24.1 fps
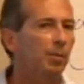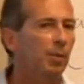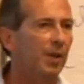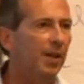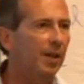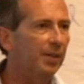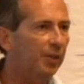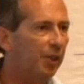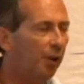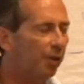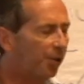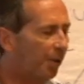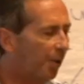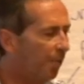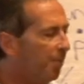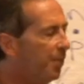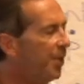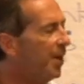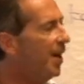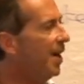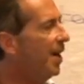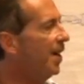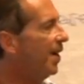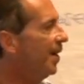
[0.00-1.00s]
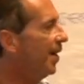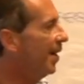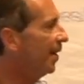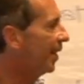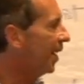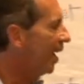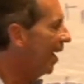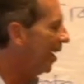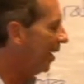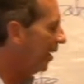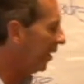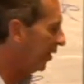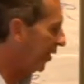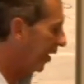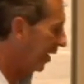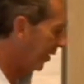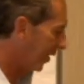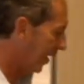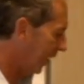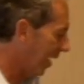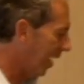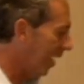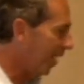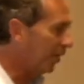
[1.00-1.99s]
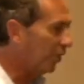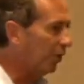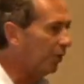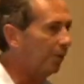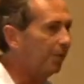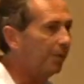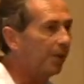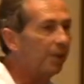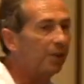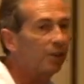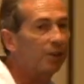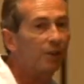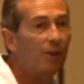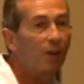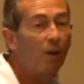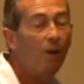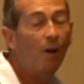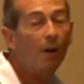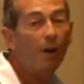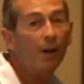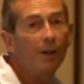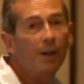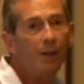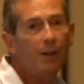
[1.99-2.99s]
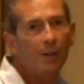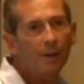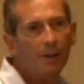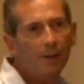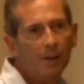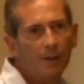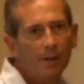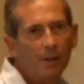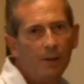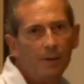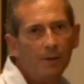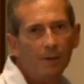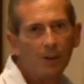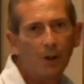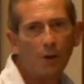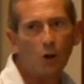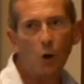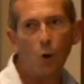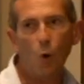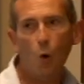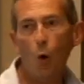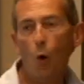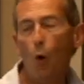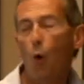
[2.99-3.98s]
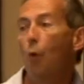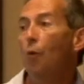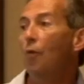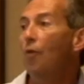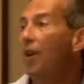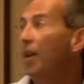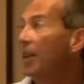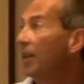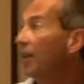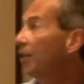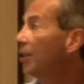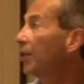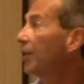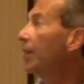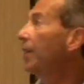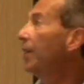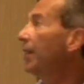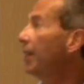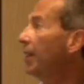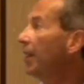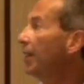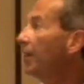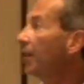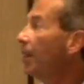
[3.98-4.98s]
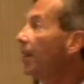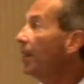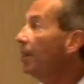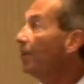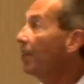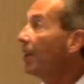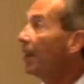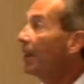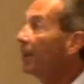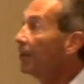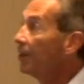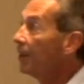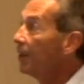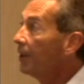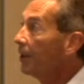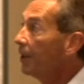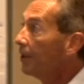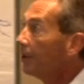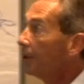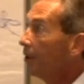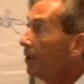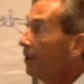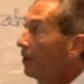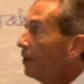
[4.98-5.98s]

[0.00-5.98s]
But that doesn't mean, again, as it indicates on the slide, that all risk is eliminated.